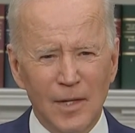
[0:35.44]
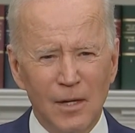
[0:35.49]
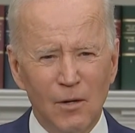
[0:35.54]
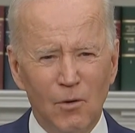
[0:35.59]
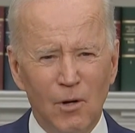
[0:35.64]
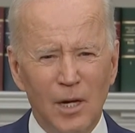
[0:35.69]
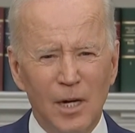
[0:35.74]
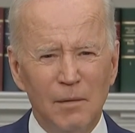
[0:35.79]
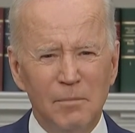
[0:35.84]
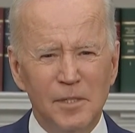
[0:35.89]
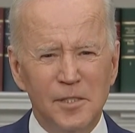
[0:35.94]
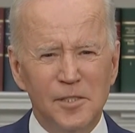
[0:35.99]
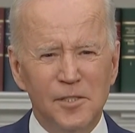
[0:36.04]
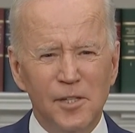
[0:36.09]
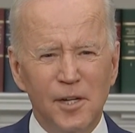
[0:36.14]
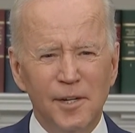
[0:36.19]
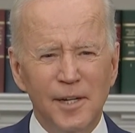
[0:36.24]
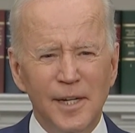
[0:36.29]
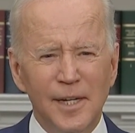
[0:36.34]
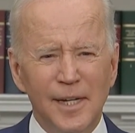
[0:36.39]
While I've been
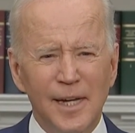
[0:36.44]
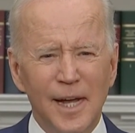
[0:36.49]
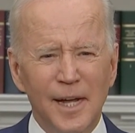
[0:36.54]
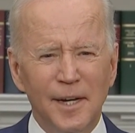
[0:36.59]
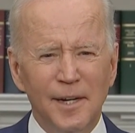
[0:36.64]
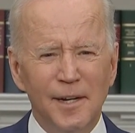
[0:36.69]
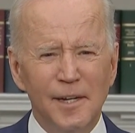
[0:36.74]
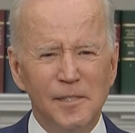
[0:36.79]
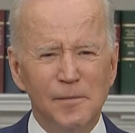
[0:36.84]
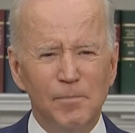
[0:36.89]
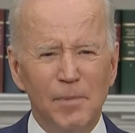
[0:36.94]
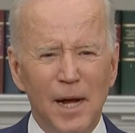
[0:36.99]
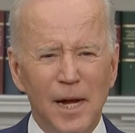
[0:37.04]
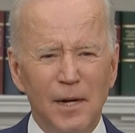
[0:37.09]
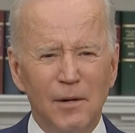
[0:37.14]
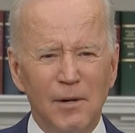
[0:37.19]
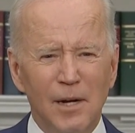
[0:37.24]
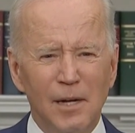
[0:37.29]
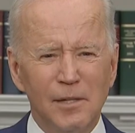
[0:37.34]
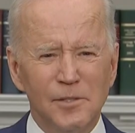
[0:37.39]
studying candidates'
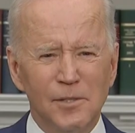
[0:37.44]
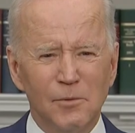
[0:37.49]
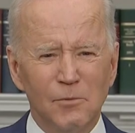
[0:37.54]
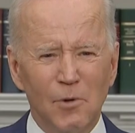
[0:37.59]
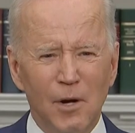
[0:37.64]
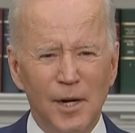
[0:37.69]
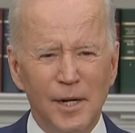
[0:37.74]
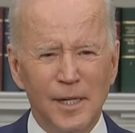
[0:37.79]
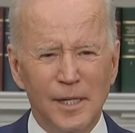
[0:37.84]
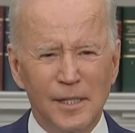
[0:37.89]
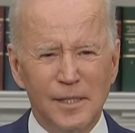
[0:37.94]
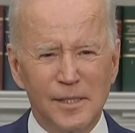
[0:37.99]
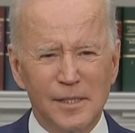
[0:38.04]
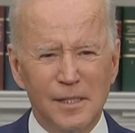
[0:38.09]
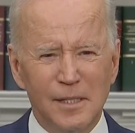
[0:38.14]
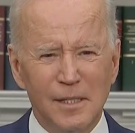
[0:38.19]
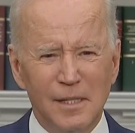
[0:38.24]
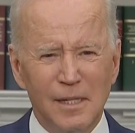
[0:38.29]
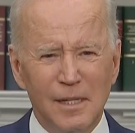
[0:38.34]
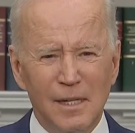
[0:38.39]
backgrounds and writings,
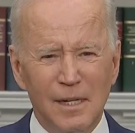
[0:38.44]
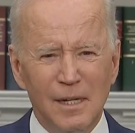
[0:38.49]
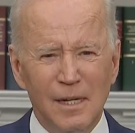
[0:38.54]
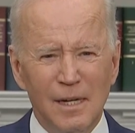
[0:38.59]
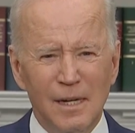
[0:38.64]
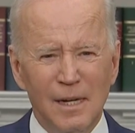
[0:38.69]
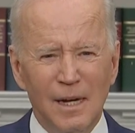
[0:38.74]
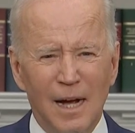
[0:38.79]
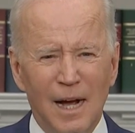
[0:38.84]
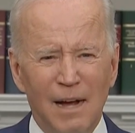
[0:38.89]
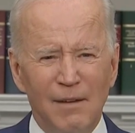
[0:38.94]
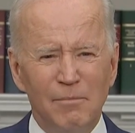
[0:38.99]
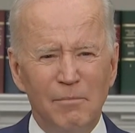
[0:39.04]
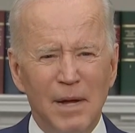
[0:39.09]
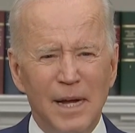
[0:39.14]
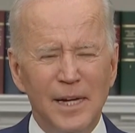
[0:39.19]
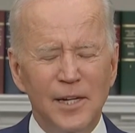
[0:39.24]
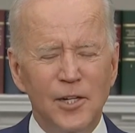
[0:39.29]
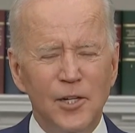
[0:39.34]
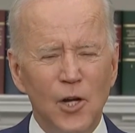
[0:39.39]
I've
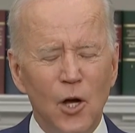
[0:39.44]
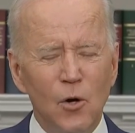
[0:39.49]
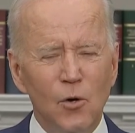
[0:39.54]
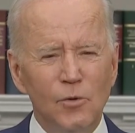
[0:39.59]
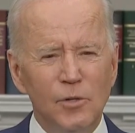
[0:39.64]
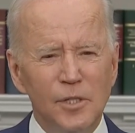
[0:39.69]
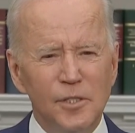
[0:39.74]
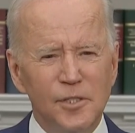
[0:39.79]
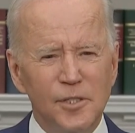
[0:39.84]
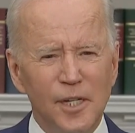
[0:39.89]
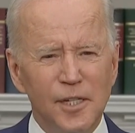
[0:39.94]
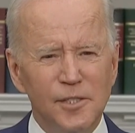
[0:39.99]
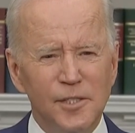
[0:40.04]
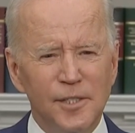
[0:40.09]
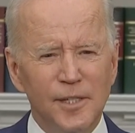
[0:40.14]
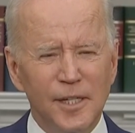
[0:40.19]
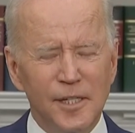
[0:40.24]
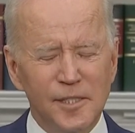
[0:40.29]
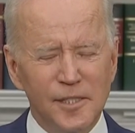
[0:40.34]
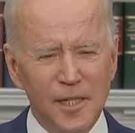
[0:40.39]
made no
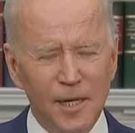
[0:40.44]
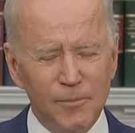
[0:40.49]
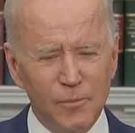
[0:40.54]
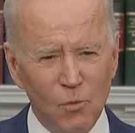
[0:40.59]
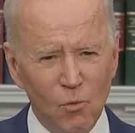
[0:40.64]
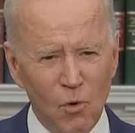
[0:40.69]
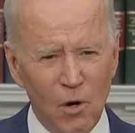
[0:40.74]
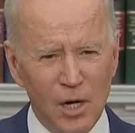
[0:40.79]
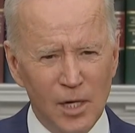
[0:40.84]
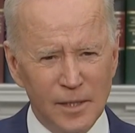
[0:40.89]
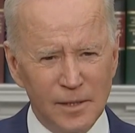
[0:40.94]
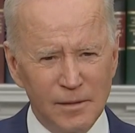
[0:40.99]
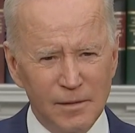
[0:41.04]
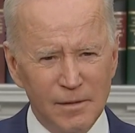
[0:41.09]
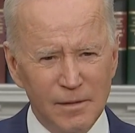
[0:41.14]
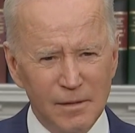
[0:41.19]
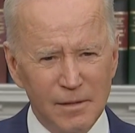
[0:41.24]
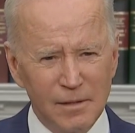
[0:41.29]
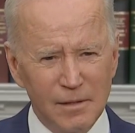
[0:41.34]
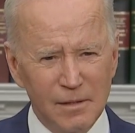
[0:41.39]
decision except one.
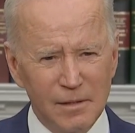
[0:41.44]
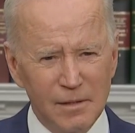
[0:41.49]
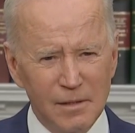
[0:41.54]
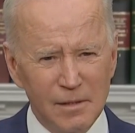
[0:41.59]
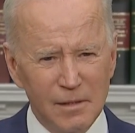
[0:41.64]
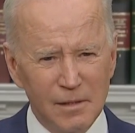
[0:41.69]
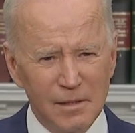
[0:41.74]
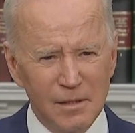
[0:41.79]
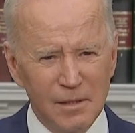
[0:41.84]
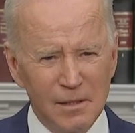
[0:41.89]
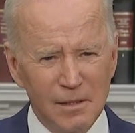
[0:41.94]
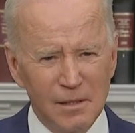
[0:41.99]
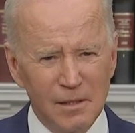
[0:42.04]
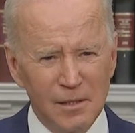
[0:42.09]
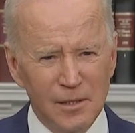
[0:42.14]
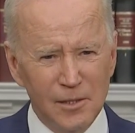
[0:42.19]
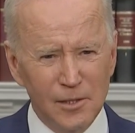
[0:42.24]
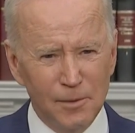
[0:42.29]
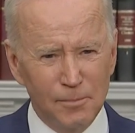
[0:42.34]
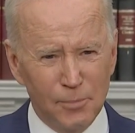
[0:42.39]

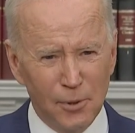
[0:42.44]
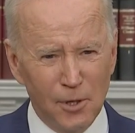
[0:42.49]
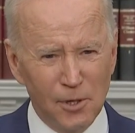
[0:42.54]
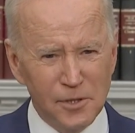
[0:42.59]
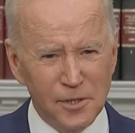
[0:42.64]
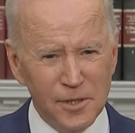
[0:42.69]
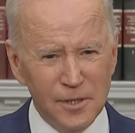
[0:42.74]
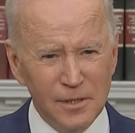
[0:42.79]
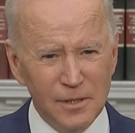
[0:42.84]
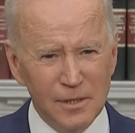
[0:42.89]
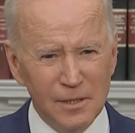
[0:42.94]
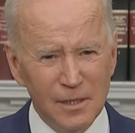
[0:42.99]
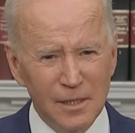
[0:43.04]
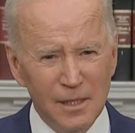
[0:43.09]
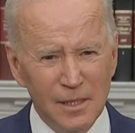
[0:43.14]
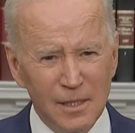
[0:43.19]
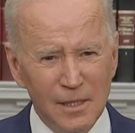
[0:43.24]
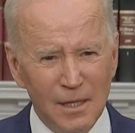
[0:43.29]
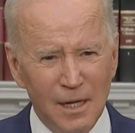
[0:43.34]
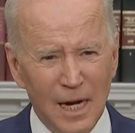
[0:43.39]
The person
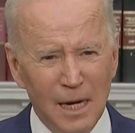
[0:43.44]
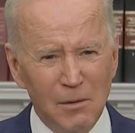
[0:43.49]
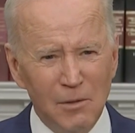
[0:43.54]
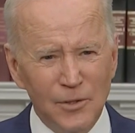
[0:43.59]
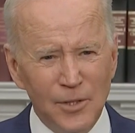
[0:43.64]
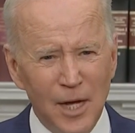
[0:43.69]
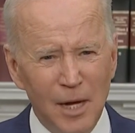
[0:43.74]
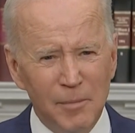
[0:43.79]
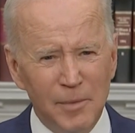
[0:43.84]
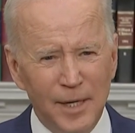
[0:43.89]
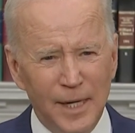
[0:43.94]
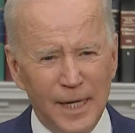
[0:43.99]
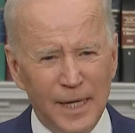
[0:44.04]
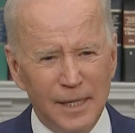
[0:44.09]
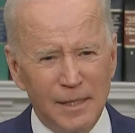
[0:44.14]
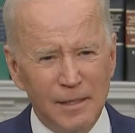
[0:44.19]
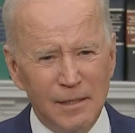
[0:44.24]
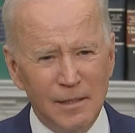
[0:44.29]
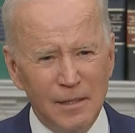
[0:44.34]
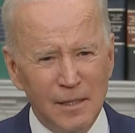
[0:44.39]
I will
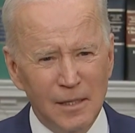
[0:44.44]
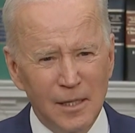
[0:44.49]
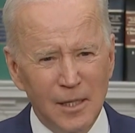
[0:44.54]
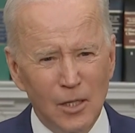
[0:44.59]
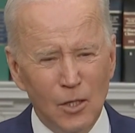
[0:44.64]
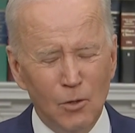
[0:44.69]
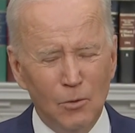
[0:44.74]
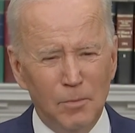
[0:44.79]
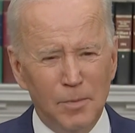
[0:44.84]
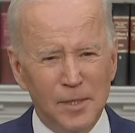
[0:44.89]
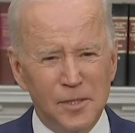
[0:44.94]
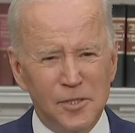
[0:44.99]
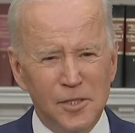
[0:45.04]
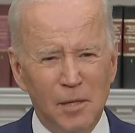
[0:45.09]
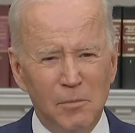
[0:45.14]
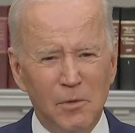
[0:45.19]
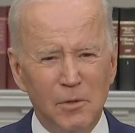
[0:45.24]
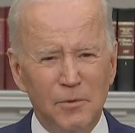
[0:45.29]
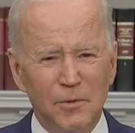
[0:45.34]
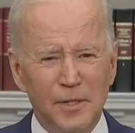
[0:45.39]
nominate will be
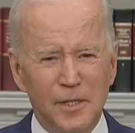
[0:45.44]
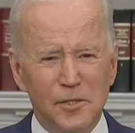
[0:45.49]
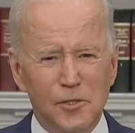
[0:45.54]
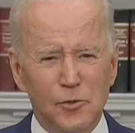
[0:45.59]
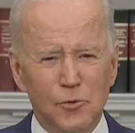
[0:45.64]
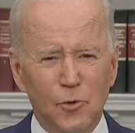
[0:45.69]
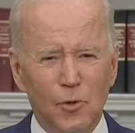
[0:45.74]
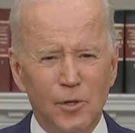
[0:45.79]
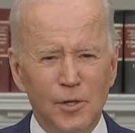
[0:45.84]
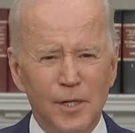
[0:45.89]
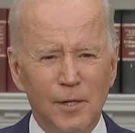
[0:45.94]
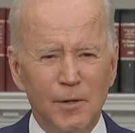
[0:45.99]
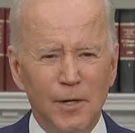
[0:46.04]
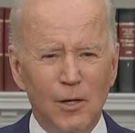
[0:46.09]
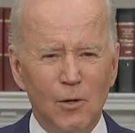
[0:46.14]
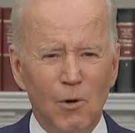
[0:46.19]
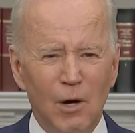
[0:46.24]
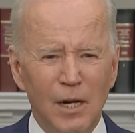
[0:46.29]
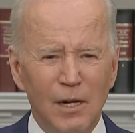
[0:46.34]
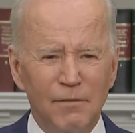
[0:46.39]
someone with extraordinary
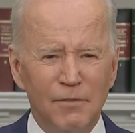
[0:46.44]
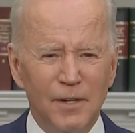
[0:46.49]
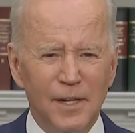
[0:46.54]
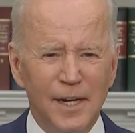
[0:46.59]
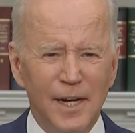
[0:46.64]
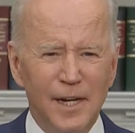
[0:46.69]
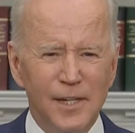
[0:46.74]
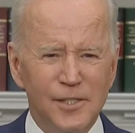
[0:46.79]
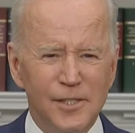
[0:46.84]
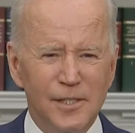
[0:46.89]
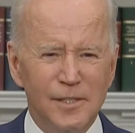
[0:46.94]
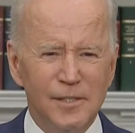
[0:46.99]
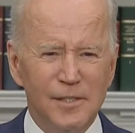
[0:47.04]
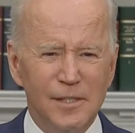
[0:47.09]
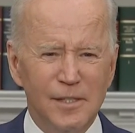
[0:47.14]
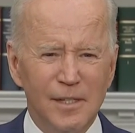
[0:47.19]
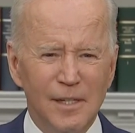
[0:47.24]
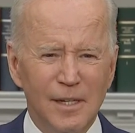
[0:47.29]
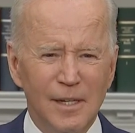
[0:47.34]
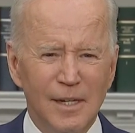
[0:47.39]

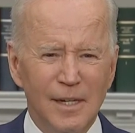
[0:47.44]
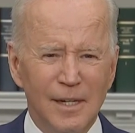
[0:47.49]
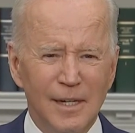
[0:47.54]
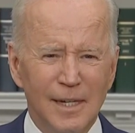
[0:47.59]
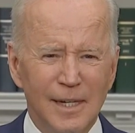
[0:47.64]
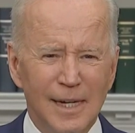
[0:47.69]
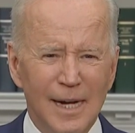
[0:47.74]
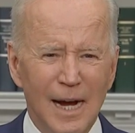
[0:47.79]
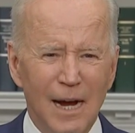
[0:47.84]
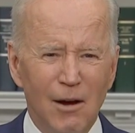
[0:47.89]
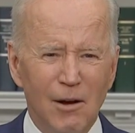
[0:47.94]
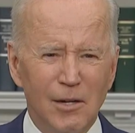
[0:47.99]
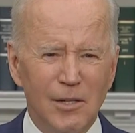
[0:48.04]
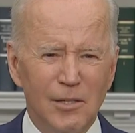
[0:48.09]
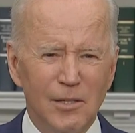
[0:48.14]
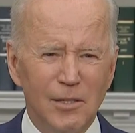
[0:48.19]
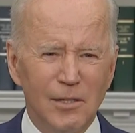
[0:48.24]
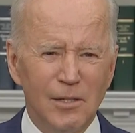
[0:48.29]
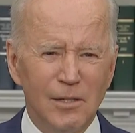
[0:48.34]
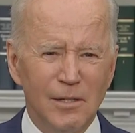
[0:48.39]
qualifications,
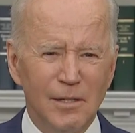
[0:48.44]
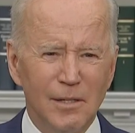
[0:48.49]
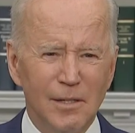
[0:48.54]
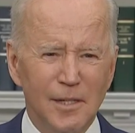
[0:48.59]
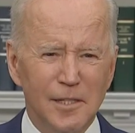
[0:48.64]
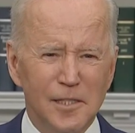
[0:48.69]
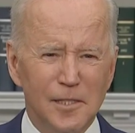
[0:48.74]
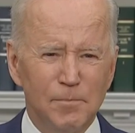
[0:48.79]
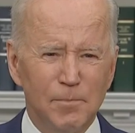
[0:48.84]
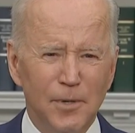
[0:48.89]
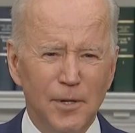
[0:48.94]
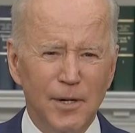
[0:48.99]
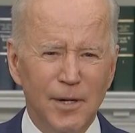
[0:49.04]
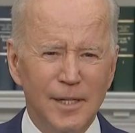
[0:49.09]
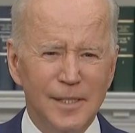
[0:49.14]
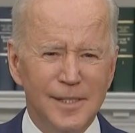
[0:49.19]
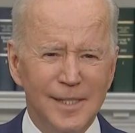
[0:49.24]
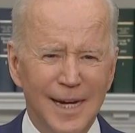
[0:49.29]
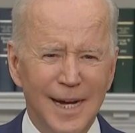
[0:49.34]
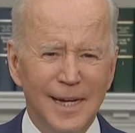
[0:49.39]
character,
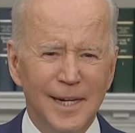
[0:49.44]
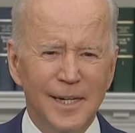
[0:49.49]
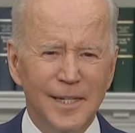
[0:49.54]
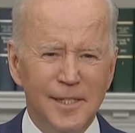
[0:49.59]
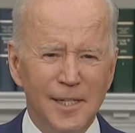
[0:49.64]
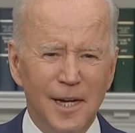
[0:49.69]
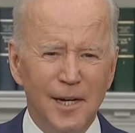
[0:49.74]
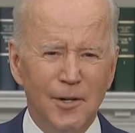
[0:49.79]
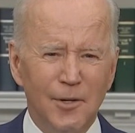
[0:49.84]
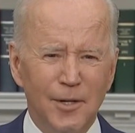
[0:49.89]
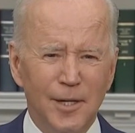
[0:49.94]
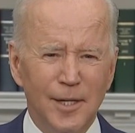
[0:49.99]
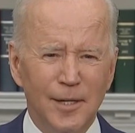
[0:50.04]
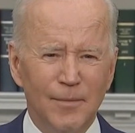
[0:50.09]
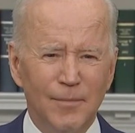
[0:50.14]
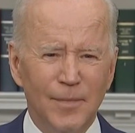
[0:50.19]
experience, and integrity.